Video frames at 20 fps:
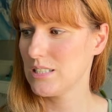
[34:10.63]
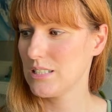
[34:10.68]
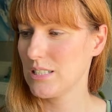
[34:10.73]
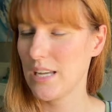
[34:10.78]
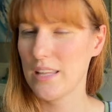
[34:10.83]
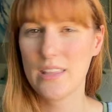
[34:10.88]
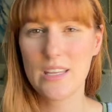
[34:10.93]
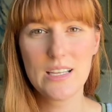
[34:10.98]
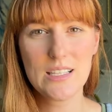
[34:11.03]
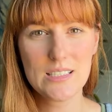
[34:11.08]
i
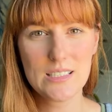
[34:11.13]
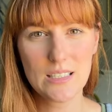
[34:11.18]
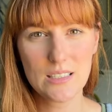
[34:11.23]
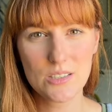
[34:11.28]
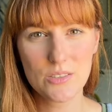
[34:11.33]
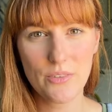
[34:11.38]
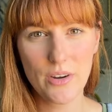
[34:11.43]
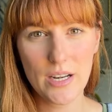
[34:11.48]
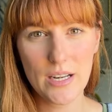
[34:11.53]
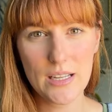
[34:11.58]
think it's
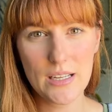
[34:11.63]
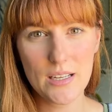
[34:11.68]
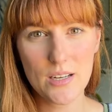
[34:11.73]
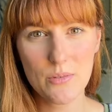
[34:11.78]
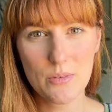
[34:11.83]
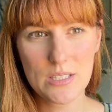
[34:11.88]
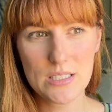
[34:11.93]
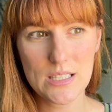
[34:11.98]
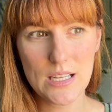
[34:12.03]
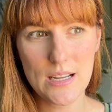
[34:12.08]
next friday i
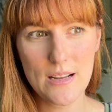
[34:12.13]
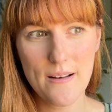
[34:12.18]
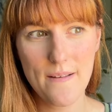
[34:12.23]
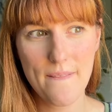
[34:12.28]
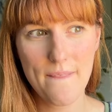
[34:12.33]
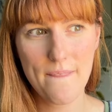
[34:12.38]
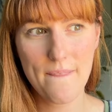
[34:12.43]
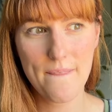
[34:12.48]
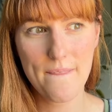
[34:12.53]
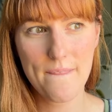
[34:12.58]
want to say
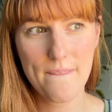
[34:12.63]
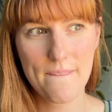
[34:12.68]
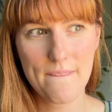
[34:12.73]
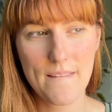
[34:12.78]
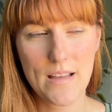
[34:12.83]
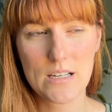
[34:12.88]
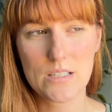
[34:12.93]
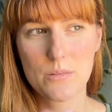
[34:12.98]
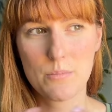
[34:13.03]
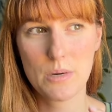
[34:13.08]

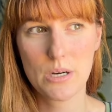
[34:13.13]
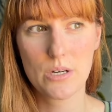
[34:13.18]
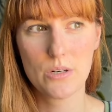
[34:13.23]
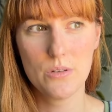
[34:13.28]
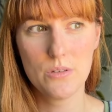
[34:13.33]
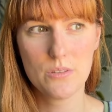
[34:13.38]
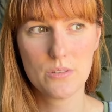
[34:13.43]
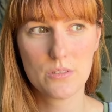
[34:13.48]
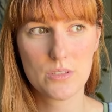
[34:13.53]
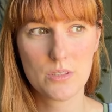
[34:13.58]
not tomorrow
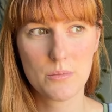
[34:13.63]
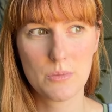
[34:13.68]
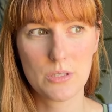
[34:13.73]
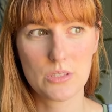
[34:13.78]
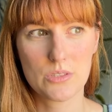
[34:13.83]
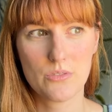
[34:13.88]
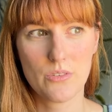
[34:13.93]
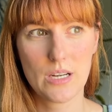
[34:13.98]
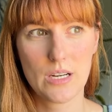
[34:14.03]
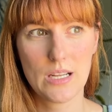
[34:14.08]

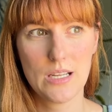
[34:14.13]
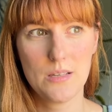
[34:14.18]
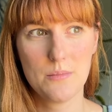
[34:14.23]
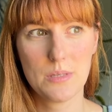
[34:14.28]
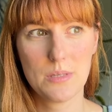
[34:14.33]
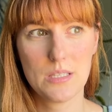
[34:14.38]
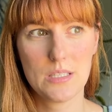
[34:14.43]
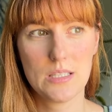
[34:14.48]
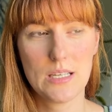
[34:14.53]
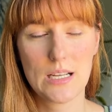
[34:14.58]
tomorrow's friday
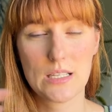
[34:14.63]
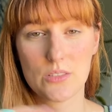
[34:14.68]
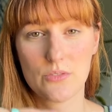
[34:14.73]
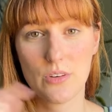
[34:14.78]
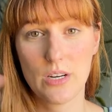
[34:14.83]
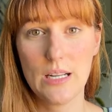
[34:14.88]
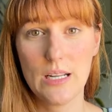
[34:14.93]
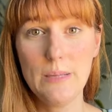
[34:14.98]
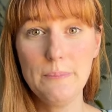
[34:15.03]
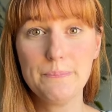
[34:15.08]
but next
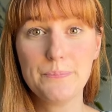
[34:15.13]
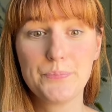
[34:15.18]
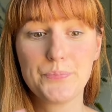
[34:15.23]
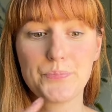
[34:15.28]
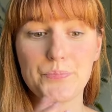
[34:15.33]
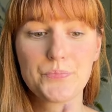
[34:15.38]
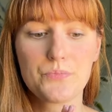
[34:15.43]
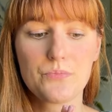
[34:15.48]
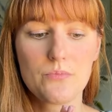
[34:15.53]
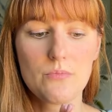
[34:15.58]
friday
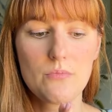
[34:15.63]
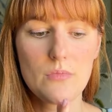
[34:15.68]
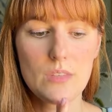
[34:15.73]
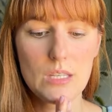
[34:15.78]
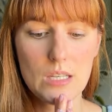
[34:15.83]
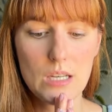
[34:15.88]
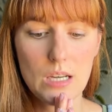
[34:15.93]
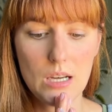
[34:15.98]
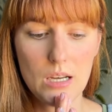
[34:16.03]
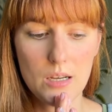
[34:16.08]

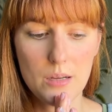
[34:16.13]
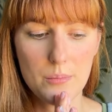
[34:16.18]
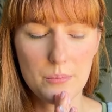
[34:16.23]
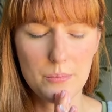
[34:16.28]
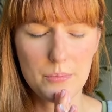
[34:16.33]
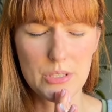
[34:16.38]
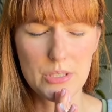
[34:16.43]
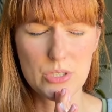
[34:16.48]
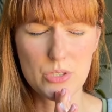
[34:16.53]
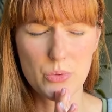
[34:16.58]

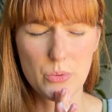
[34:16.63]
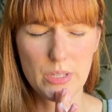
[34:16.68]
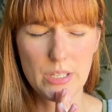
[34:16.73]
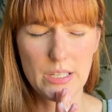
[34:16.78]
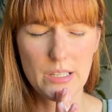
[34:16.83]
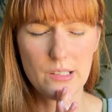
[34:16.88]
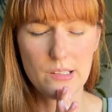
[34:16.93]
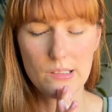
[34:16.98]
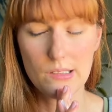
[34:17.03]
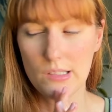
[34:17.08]
um, the
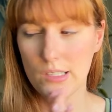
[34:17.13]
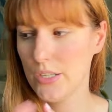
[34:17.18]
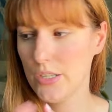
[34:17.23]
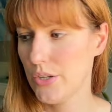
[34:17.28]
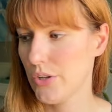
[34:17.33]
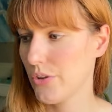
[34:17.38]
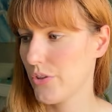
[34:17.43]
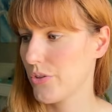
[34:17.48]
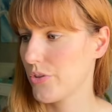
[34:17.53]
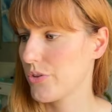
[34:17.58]

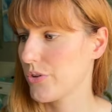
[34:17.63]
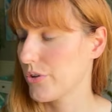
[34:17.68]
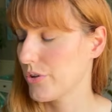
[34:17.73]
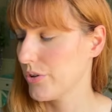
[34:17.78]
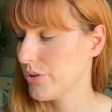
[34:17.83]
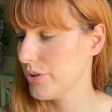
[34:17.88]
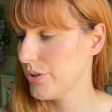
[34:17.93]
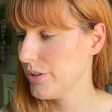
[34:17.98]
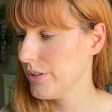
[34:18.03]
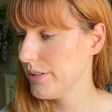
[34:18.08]

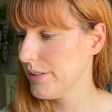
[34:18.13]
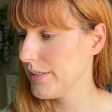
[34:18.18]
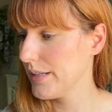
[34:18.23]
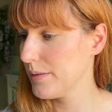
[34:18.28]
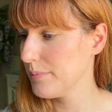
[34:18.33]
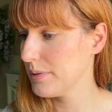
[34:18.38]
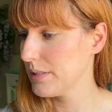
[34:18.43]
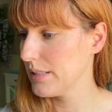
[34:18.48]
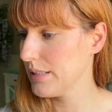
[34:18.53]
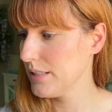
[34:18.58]
23rd i
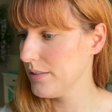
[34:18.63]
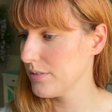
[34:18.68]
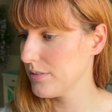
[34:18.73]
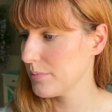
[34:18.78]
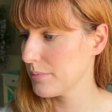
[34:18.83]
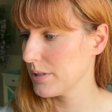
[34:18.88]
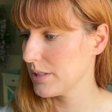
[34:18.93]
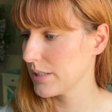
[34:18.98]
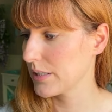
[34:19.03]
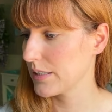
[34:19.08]
believe let
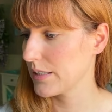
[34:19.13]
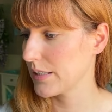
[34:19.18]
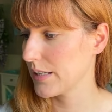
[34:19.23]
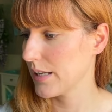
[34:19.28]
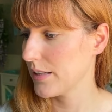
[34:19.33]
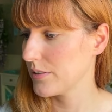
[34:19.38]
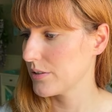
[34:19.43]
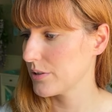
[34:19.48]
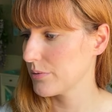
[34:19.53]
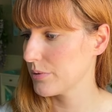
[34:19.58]
me look at the
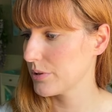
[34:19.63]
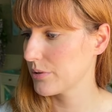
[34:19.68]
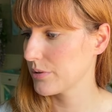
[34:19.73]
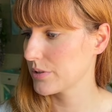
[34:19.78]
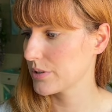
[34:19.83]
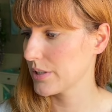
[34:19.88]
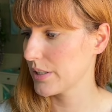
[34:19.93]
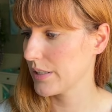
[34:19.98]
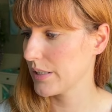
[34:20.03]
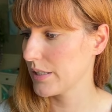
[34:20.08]
calendar really quick
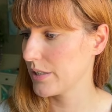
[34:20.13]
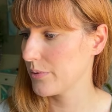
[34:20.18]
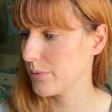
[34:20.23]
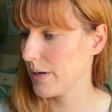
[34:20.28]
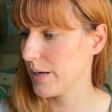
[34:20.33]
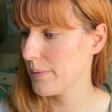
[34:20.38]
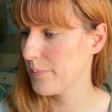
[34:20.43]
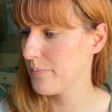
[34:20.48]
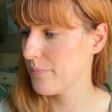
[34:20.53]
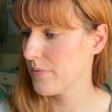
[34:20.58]
so i can get it
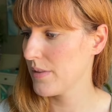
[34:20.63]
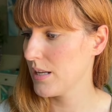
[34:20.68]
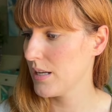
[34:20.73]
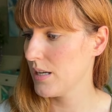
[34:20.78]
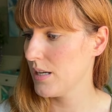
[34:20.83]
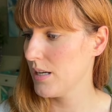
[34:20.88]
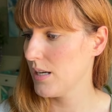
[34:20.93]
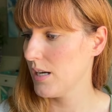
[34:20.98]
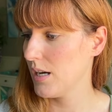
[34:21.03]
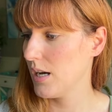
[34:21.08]
right
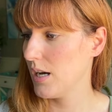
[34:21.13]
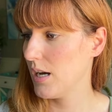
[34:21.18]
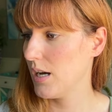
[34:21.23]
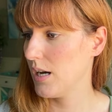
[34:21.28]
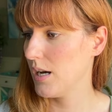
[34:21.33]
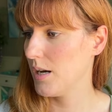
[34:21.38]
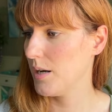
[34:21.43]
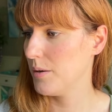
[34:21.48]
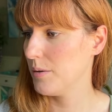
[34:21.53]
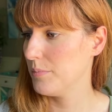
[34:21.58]

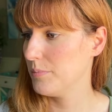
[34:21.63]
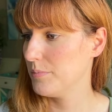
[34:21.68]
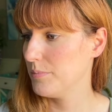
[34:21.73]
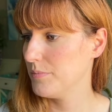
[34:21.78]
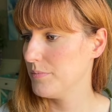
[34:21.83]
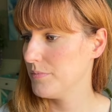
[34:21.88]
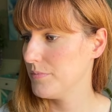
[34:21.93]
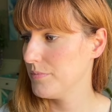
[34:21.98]
um,